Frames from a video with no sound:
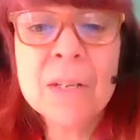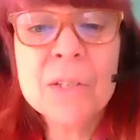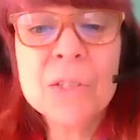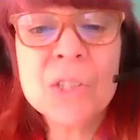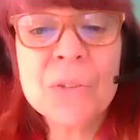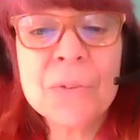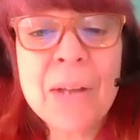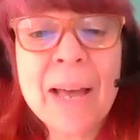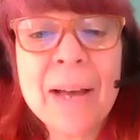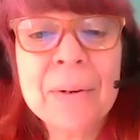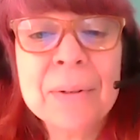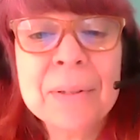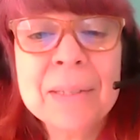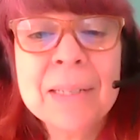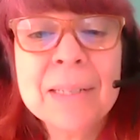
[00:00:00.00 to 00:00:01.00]
So
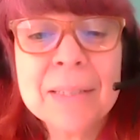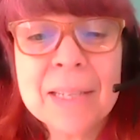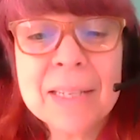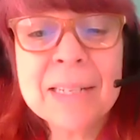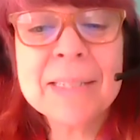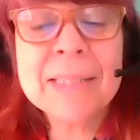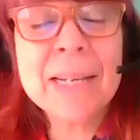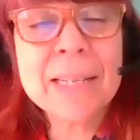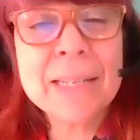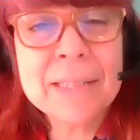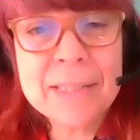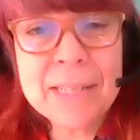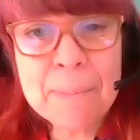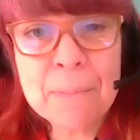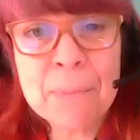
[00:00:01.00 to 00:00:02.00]
now, let us take a
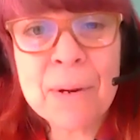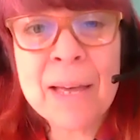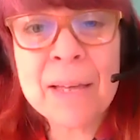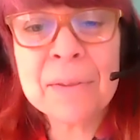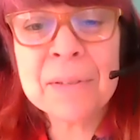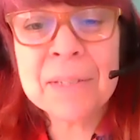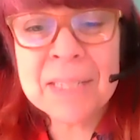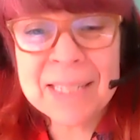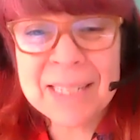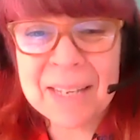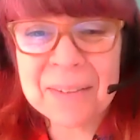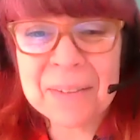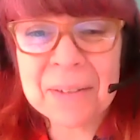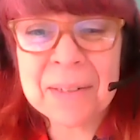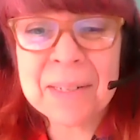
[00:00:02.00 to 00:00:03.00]
deep breath
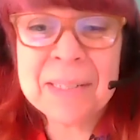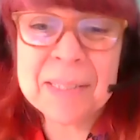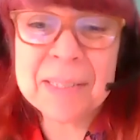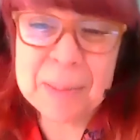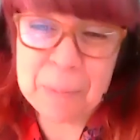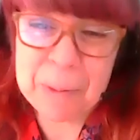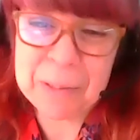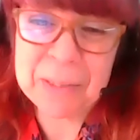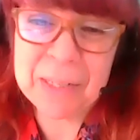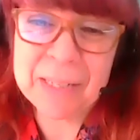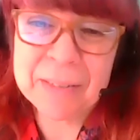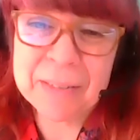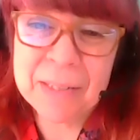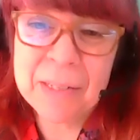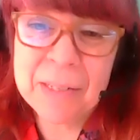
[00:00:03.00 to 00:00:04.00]
together in
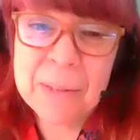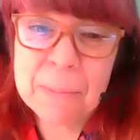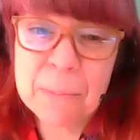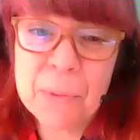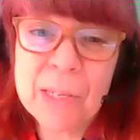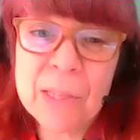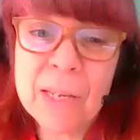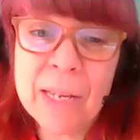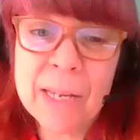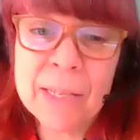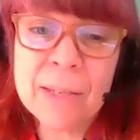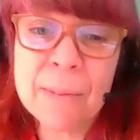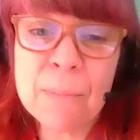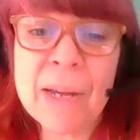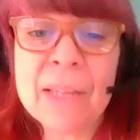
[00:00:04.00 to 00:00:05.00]
spirit, breathing
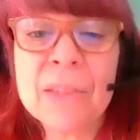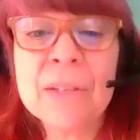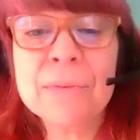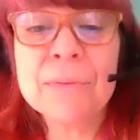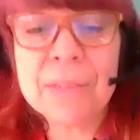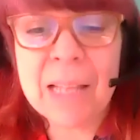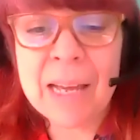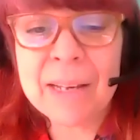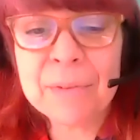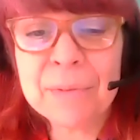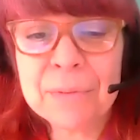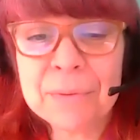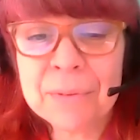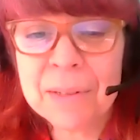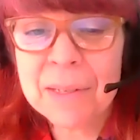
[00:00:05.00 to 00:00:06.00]
in the breath of
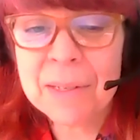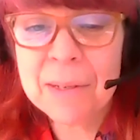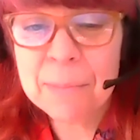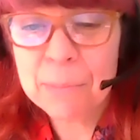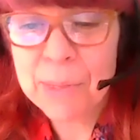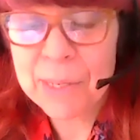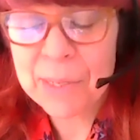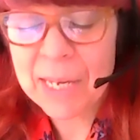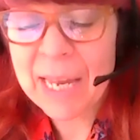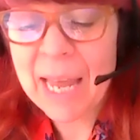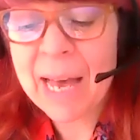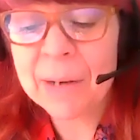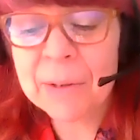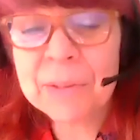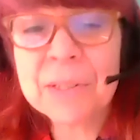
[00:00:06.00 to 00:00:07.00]
life, breathing
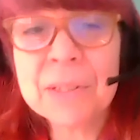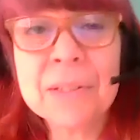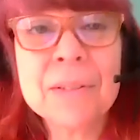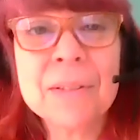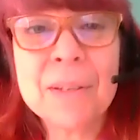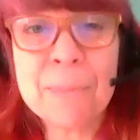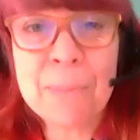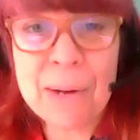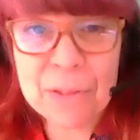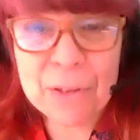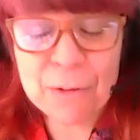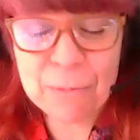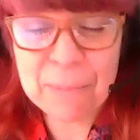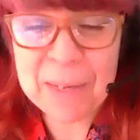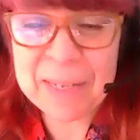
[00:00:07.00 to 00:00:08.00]
out the breath
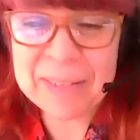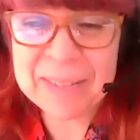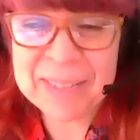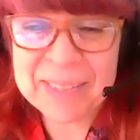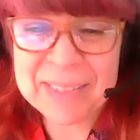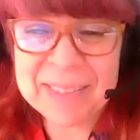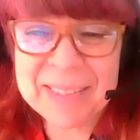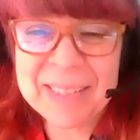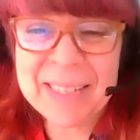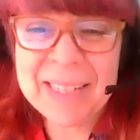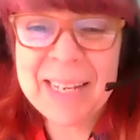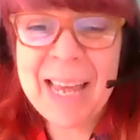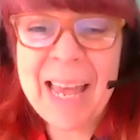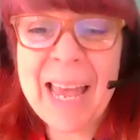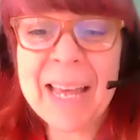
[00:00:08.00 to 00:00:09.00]
of peace,
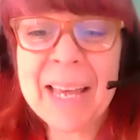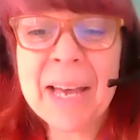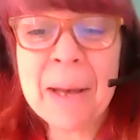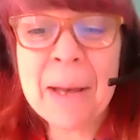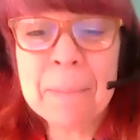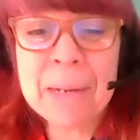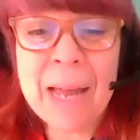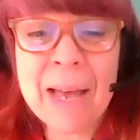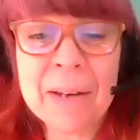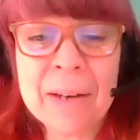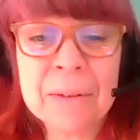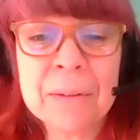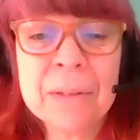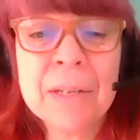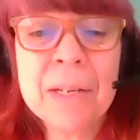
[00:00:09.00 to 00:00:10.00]
and come
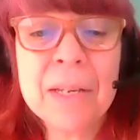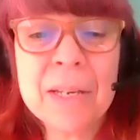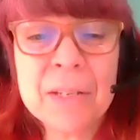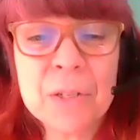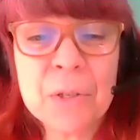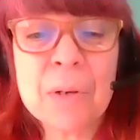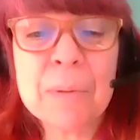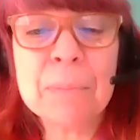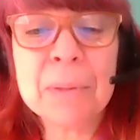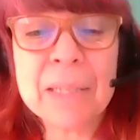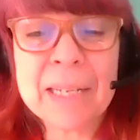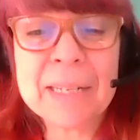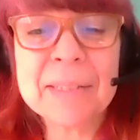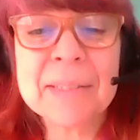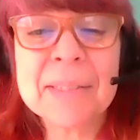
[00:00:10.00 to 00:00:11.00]
now into a
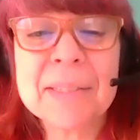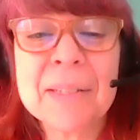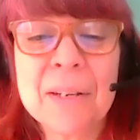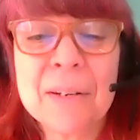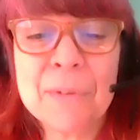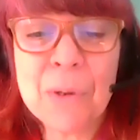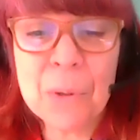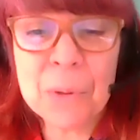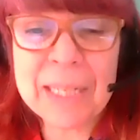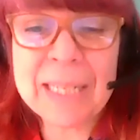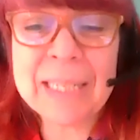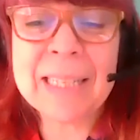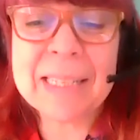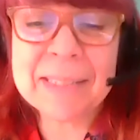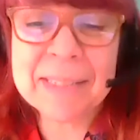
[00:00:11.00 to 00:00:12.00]
place of
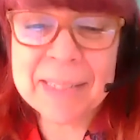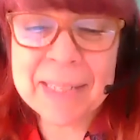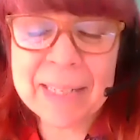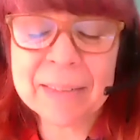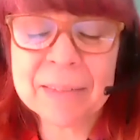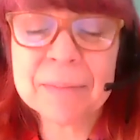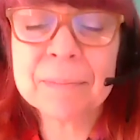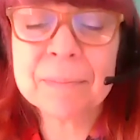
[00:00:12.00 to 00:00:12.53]
holy listening.